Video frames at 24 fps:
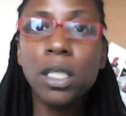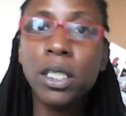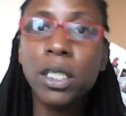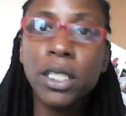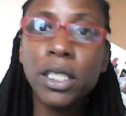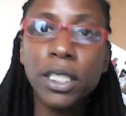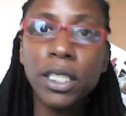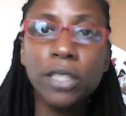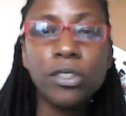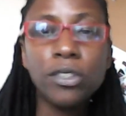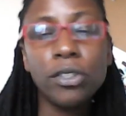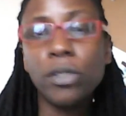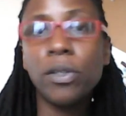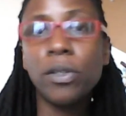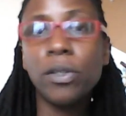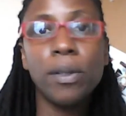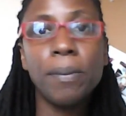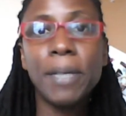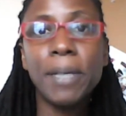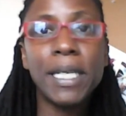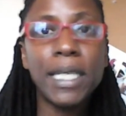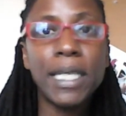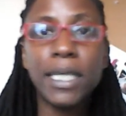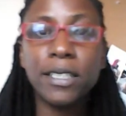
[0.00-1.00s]
You do you know
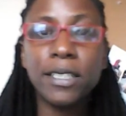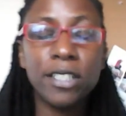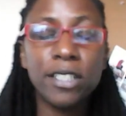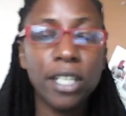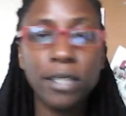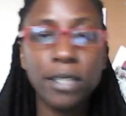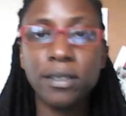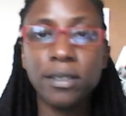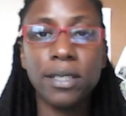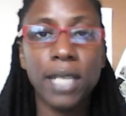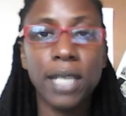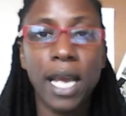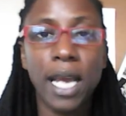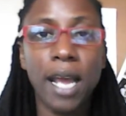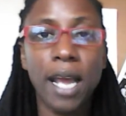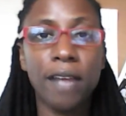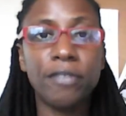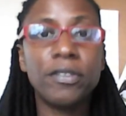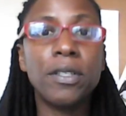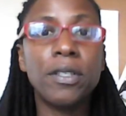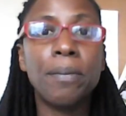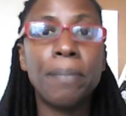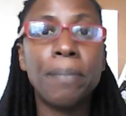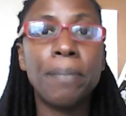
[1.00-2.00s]
what I mean? It doesn't
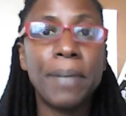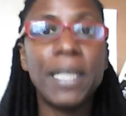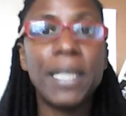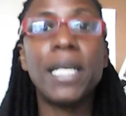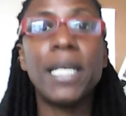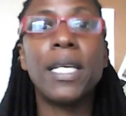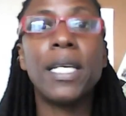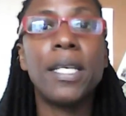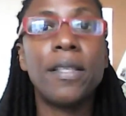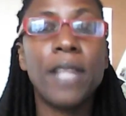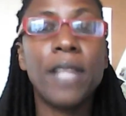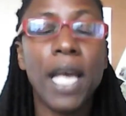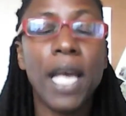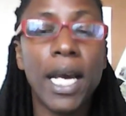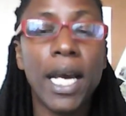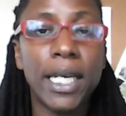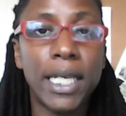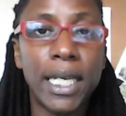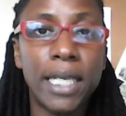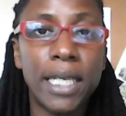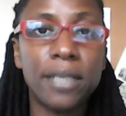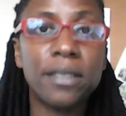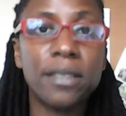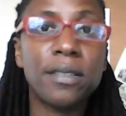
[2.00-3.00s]
have to be that
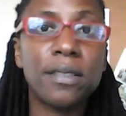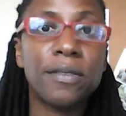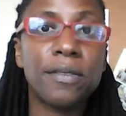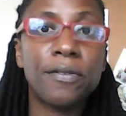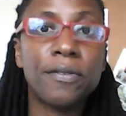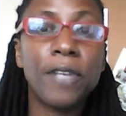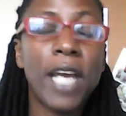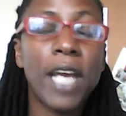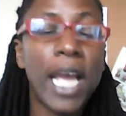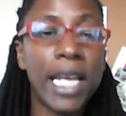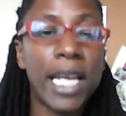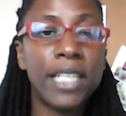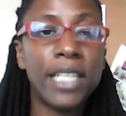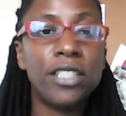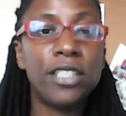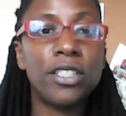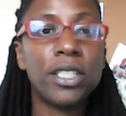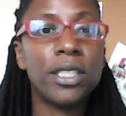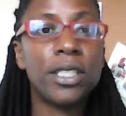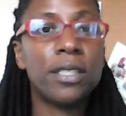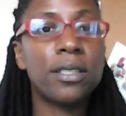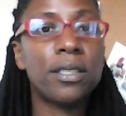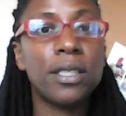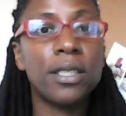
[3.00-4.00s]
it's for
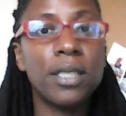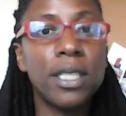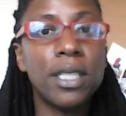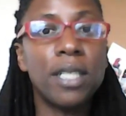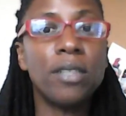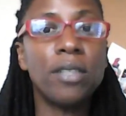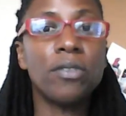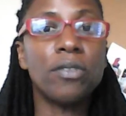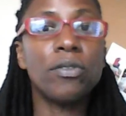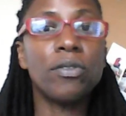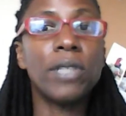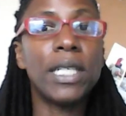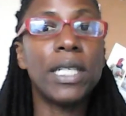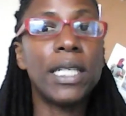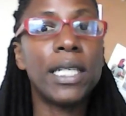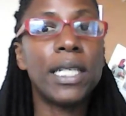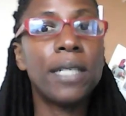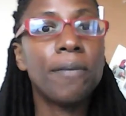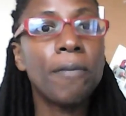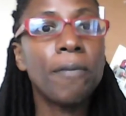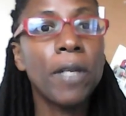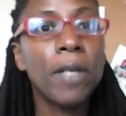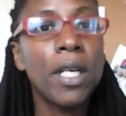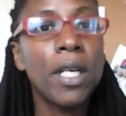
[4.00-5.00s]
ages, really.